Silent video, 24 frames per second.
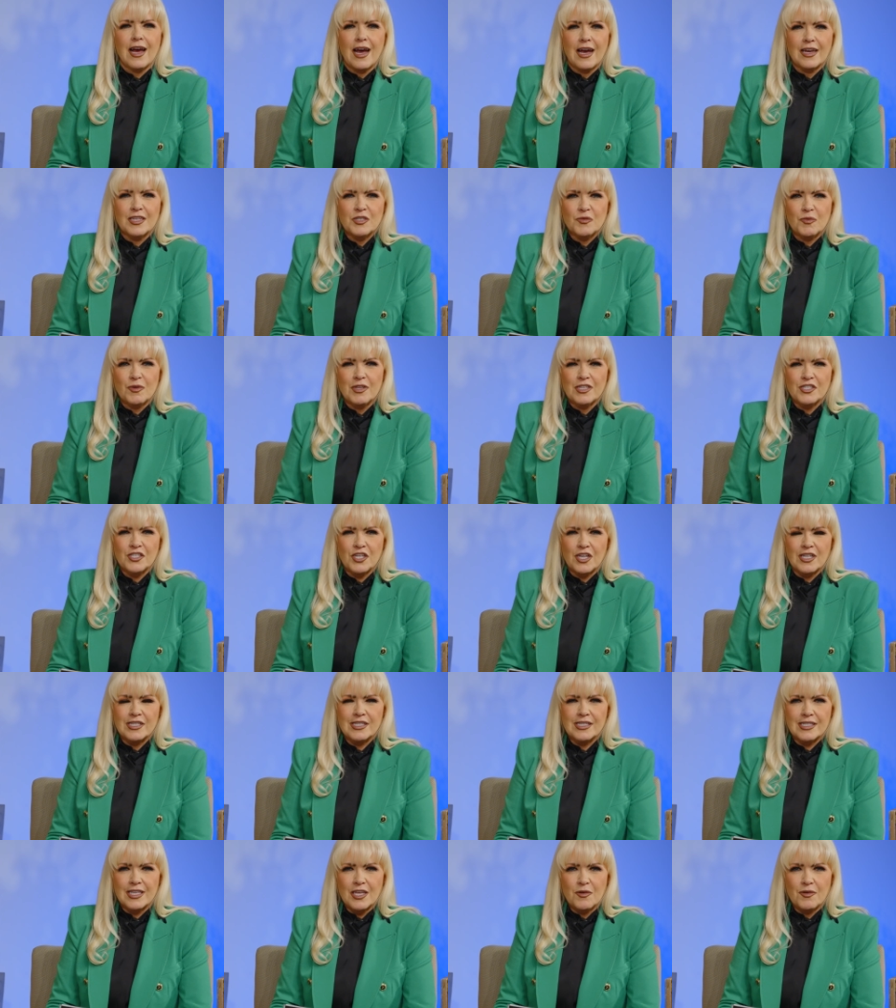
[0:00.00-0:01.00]
And we
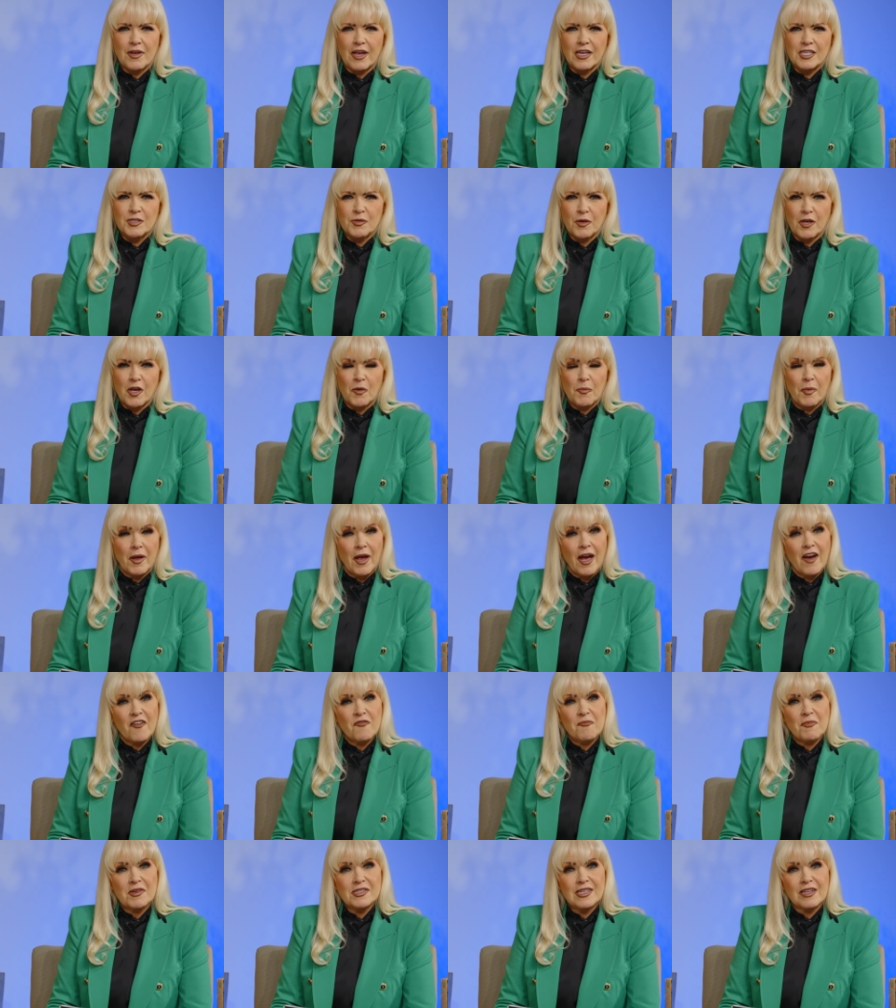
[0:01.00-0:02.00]
shall see you next week. On
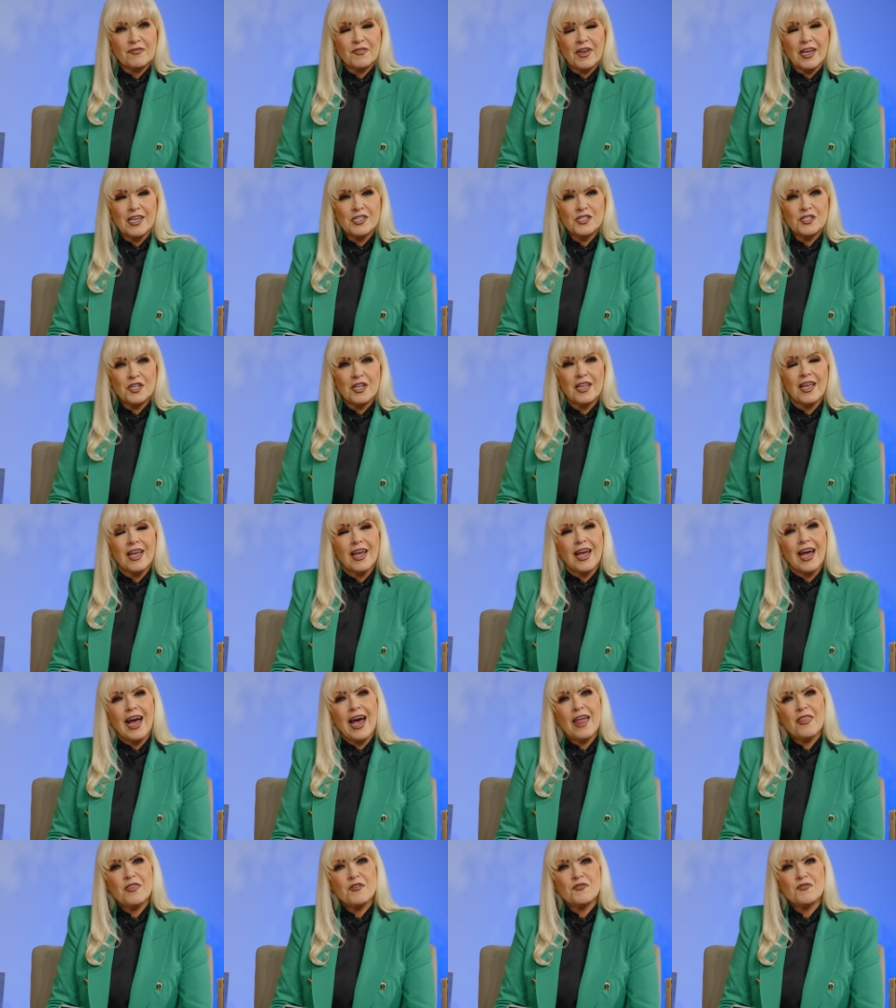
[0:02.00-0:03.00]
behalf of myself, Angel,
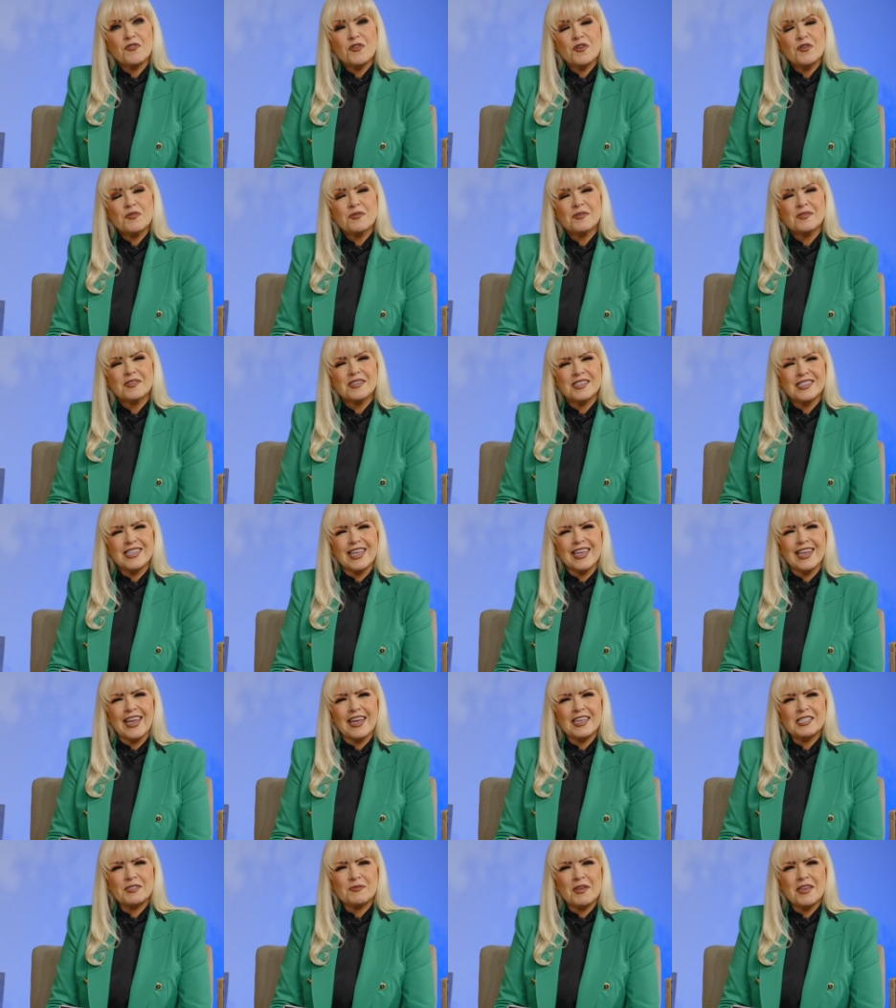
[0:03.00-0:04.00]
and the crew, see you
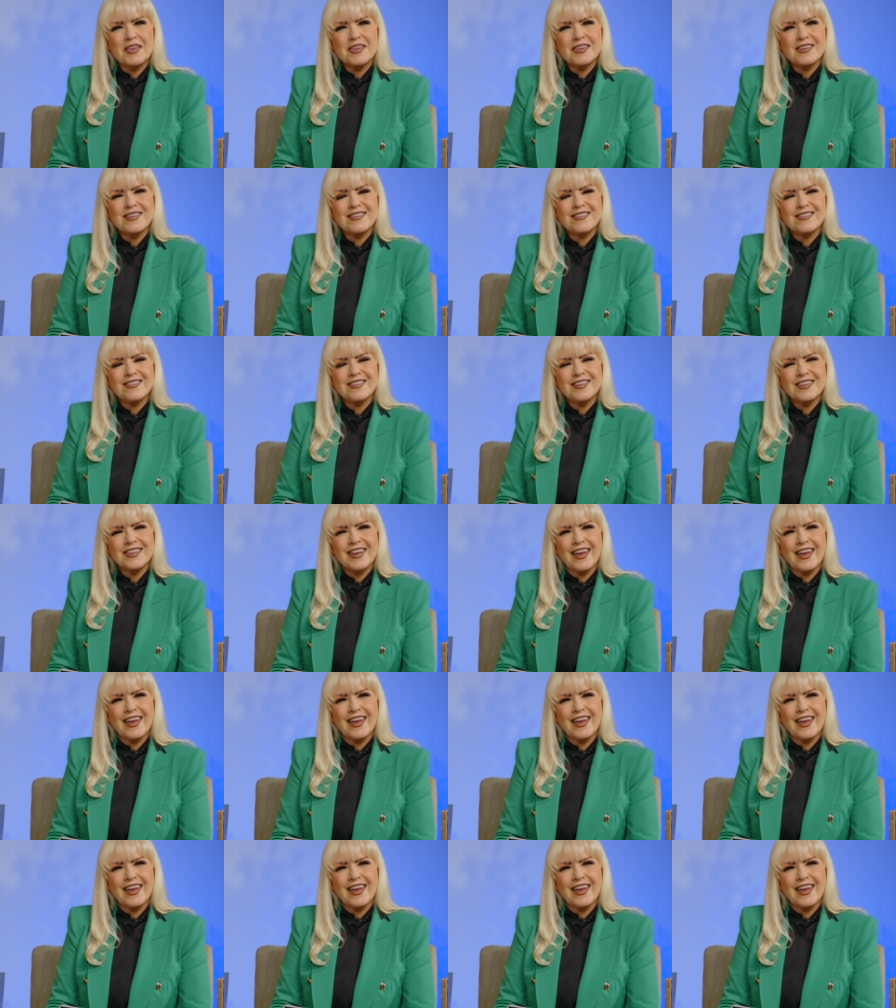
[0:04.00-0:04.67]
next week. Good